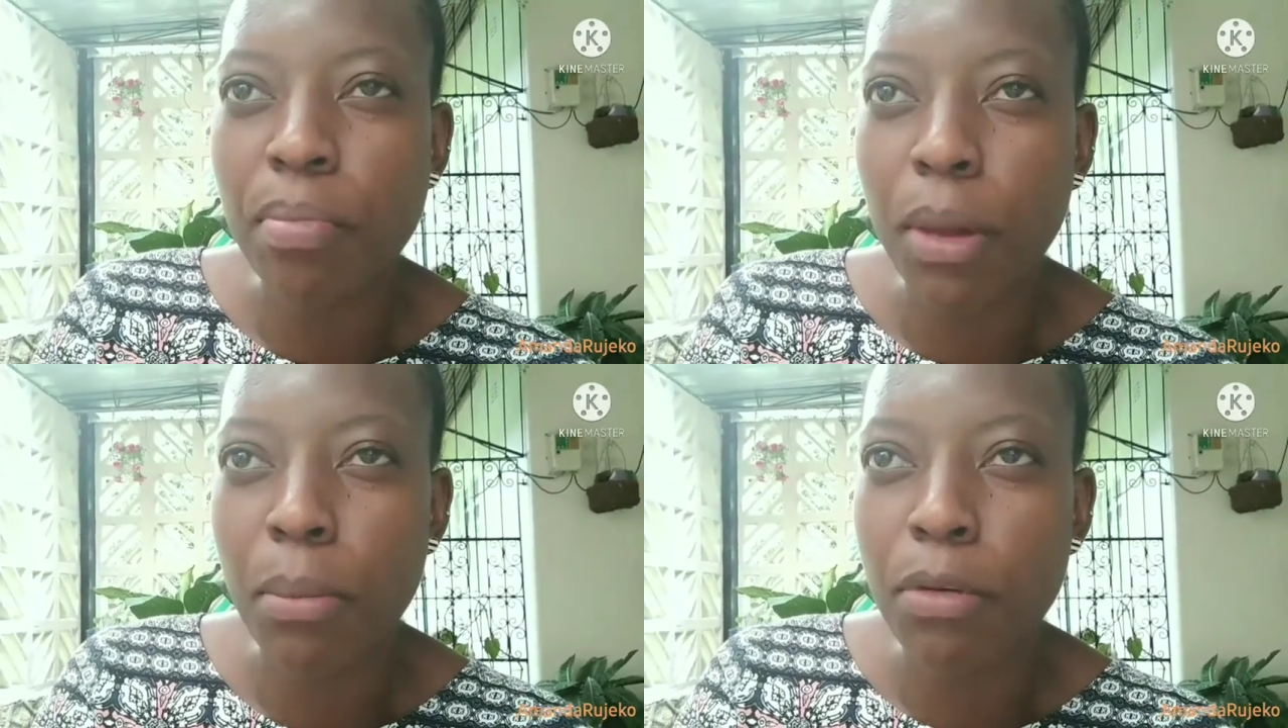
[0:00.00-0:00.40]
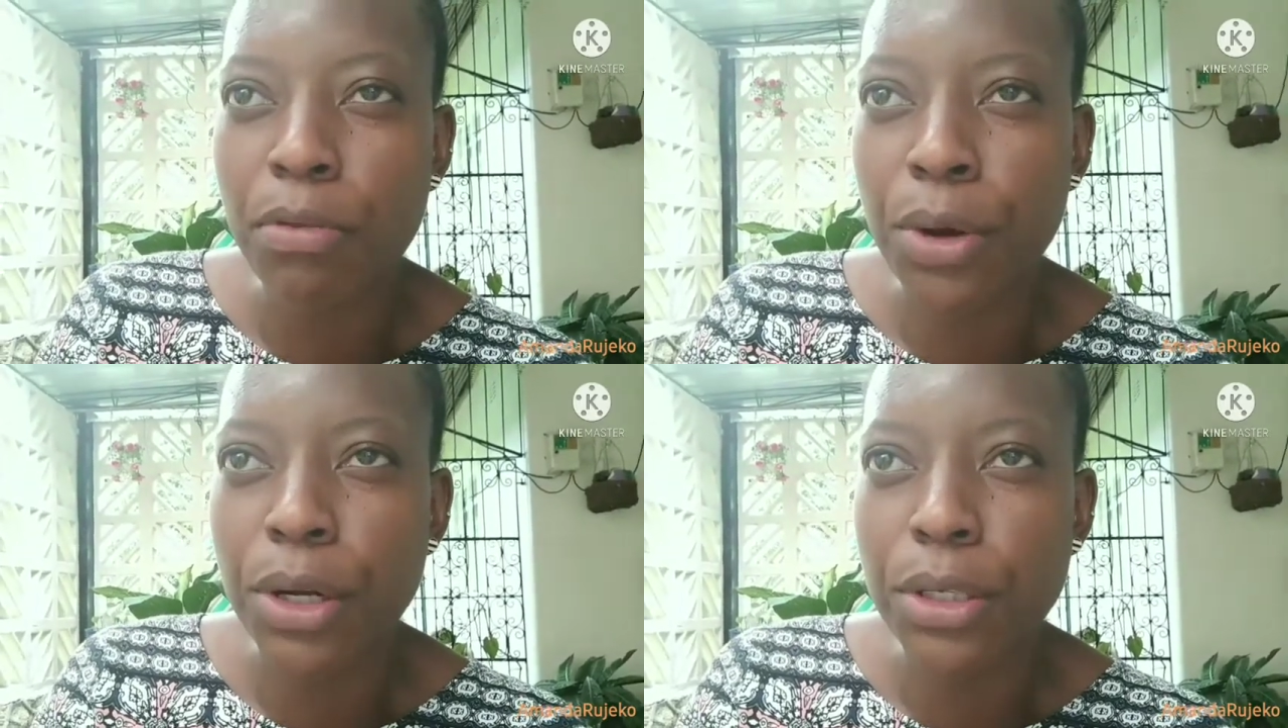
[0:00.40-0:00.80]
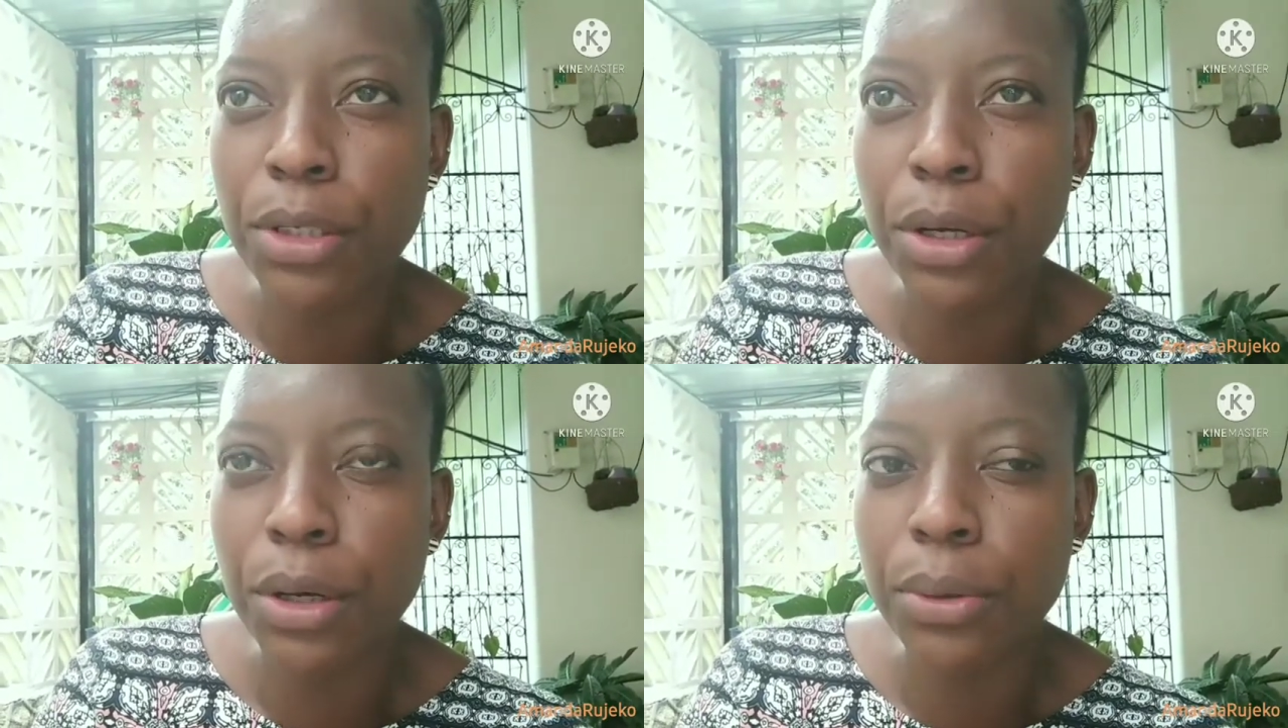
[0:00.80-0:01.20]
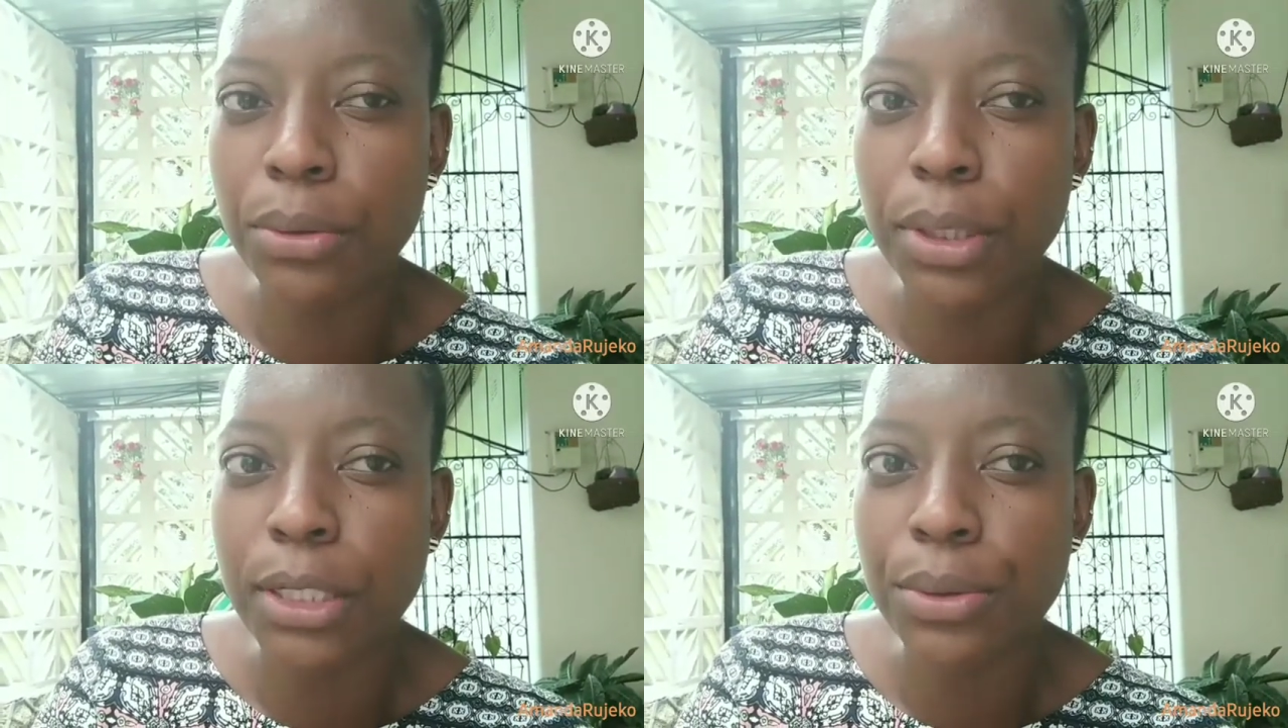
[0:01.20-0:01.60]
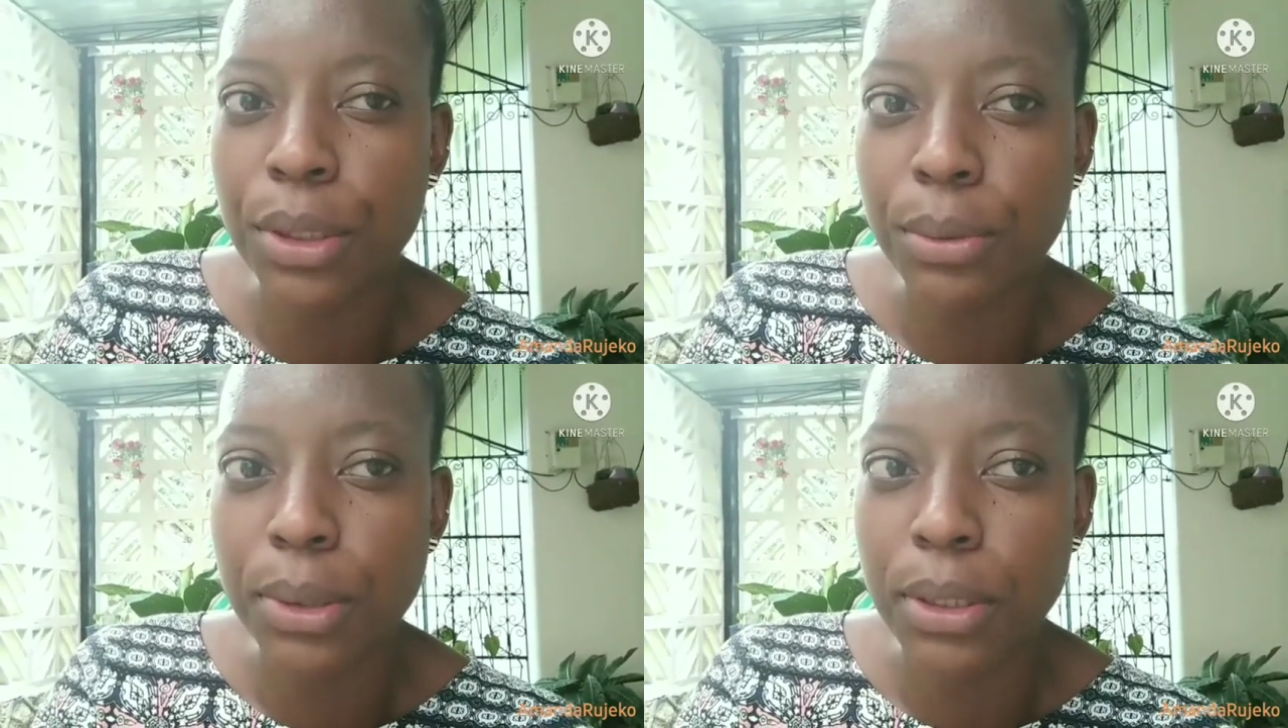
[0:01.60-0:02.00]
about four years ago that's when
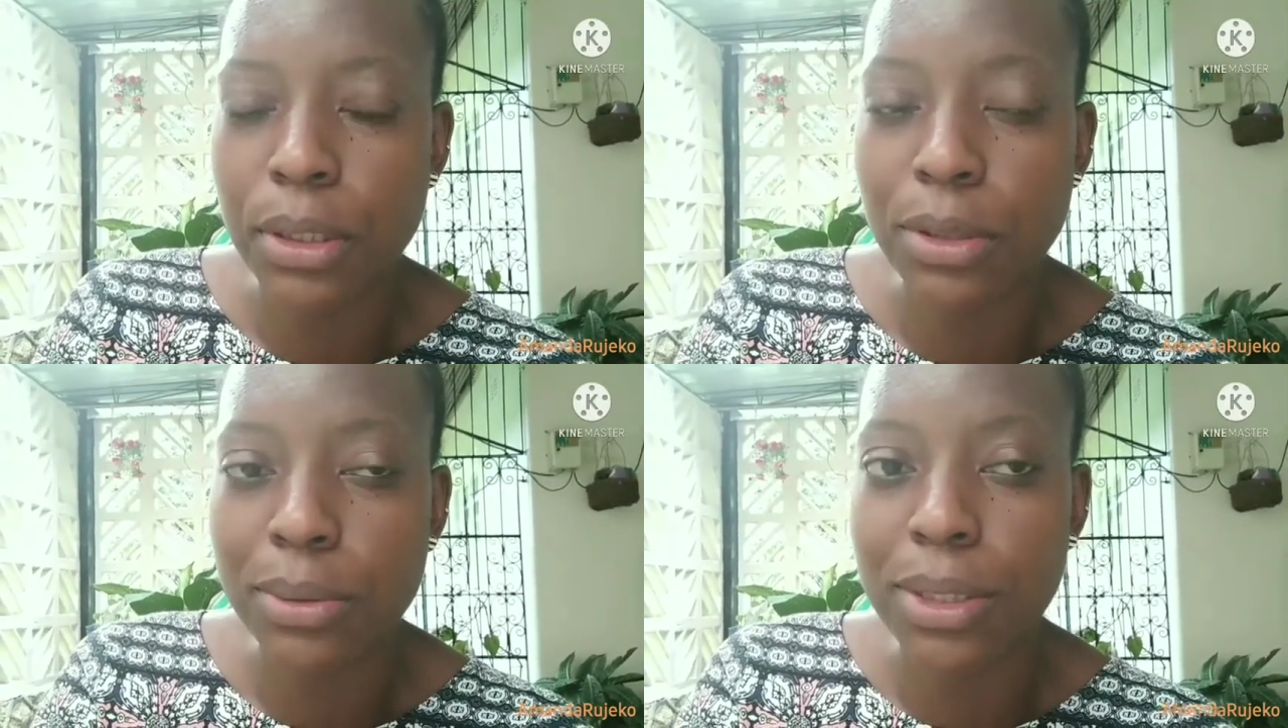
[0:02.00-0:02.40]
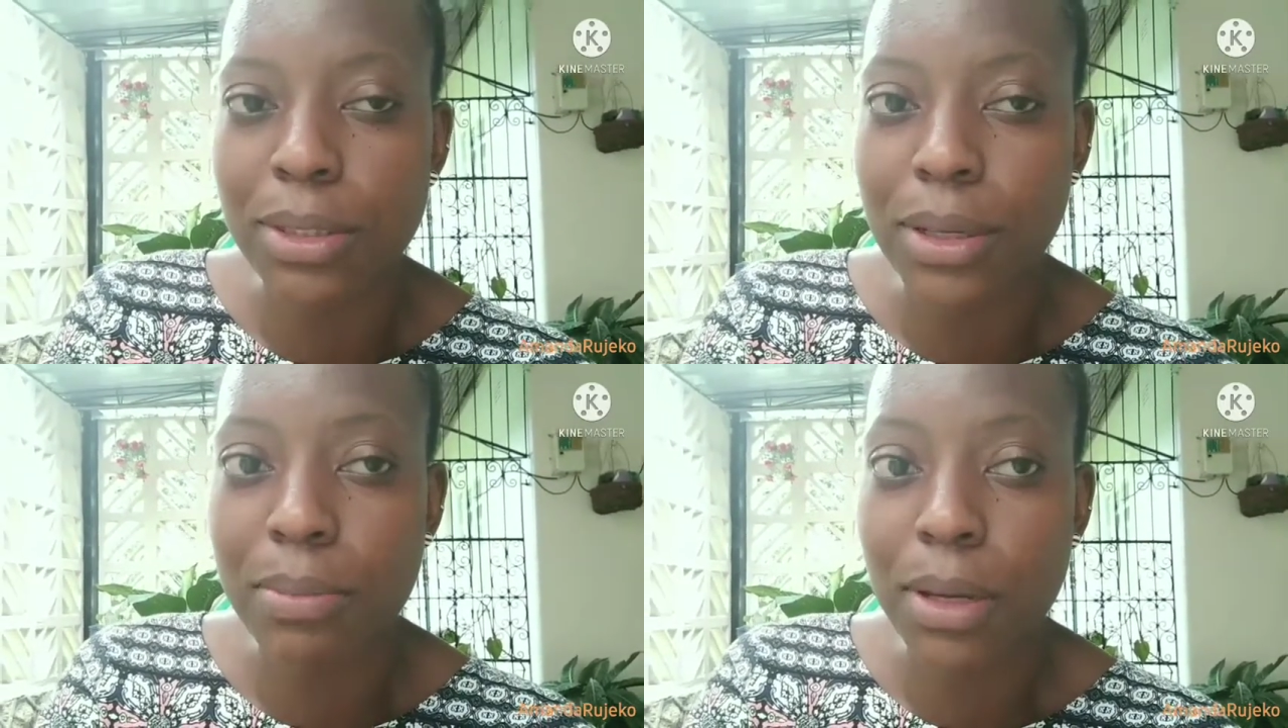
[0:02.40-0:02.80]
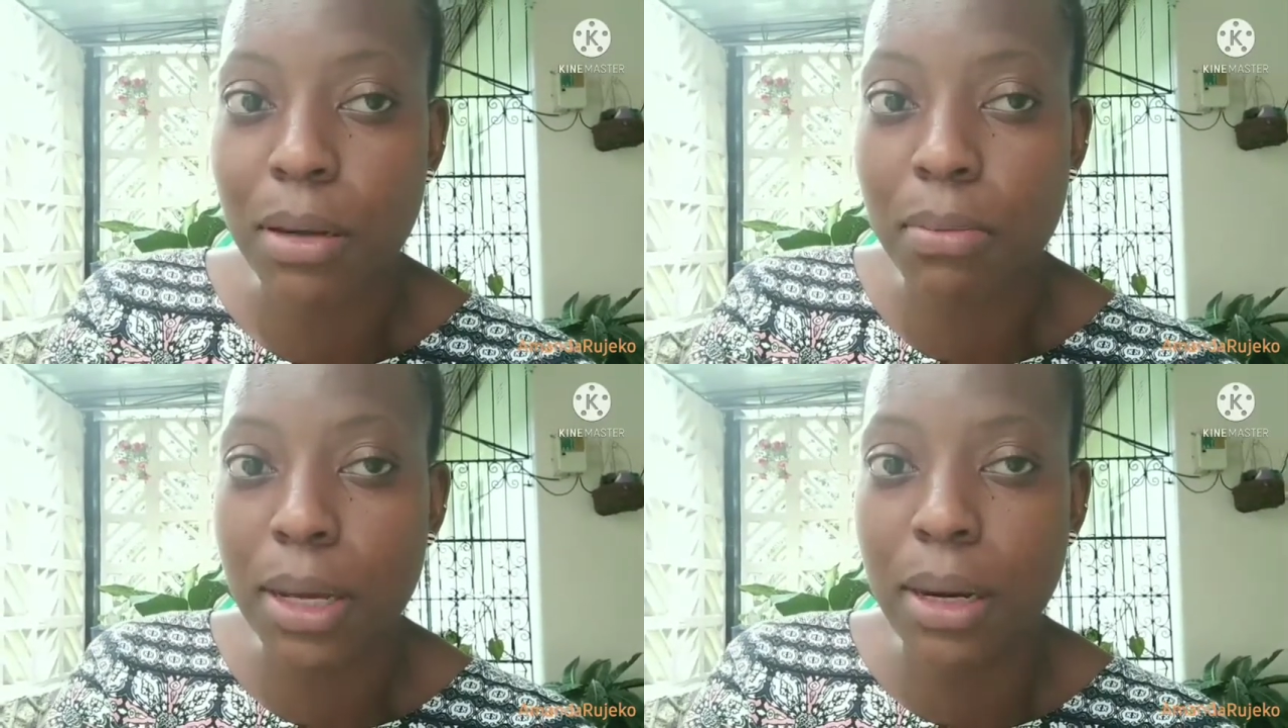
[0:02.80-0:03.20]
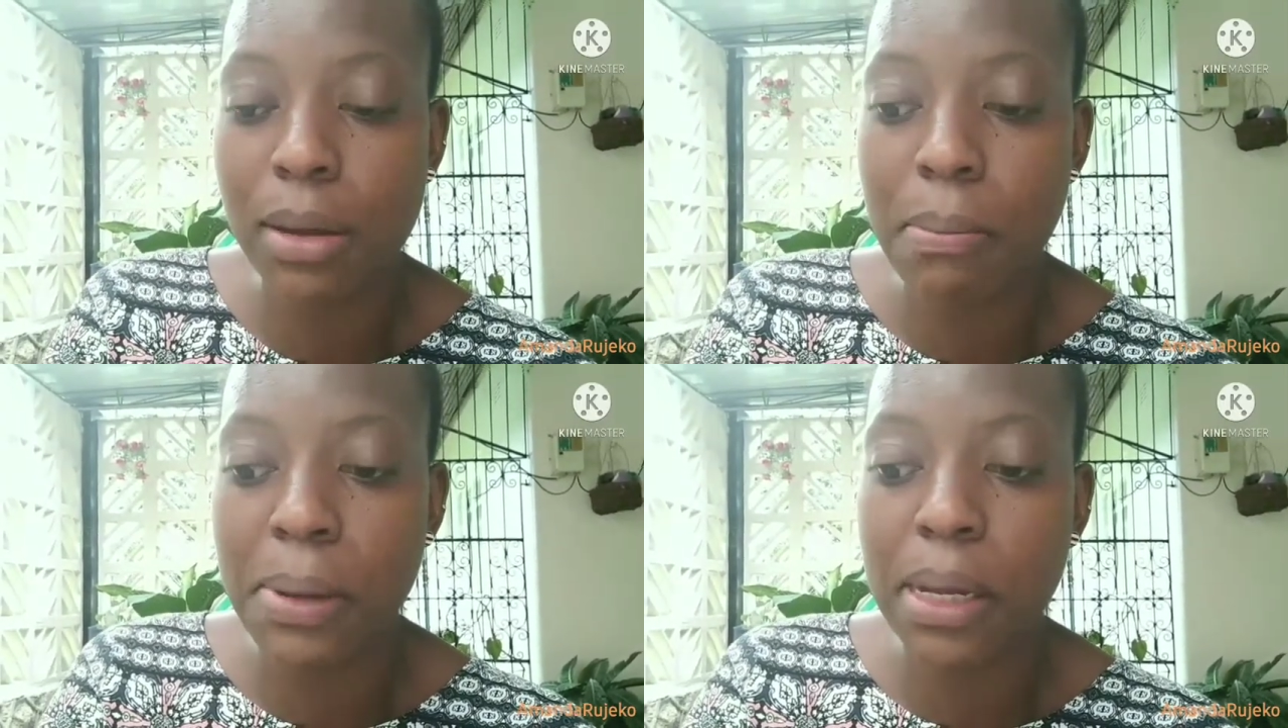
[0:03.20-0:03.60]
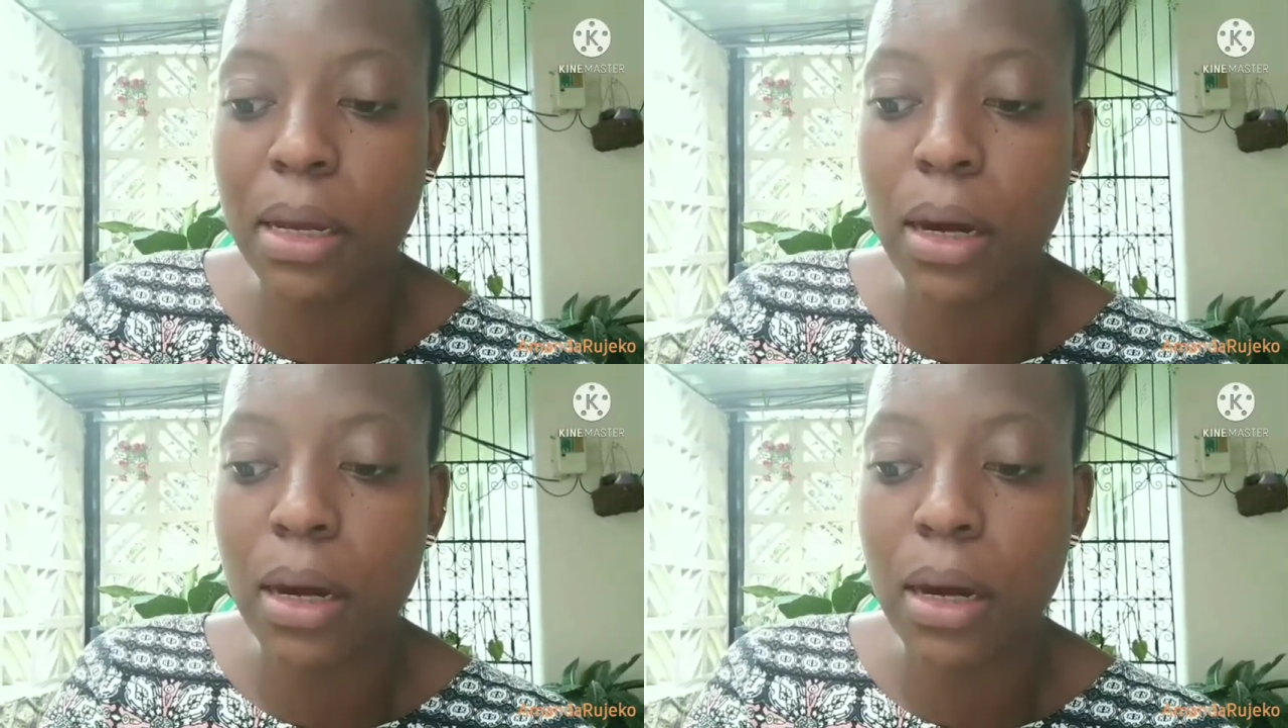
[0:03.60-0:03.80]
it was at its worst so I'm getting better but